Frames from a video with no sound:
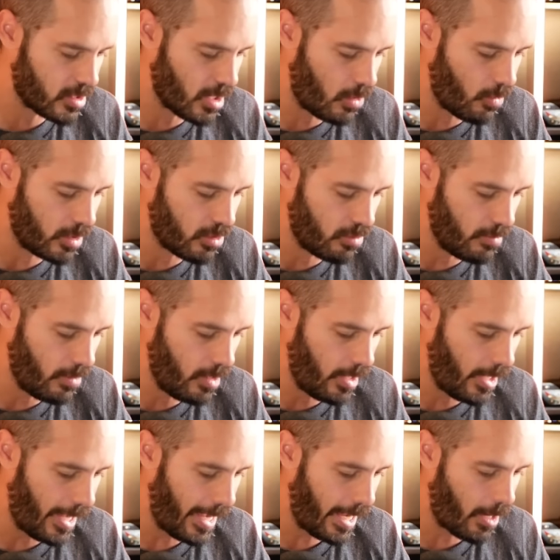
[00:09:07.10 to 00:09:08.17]
someone
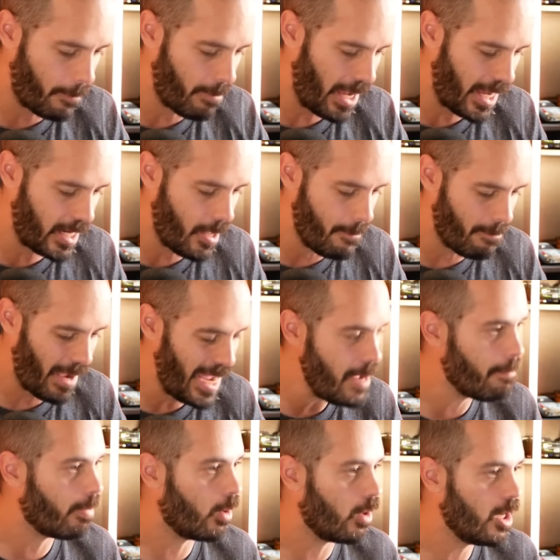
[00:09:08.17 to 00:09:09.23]
had a pen and
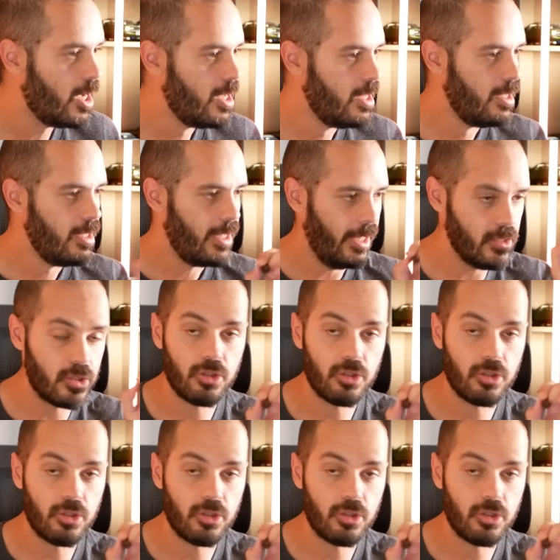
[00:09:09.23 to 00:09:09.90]
paper and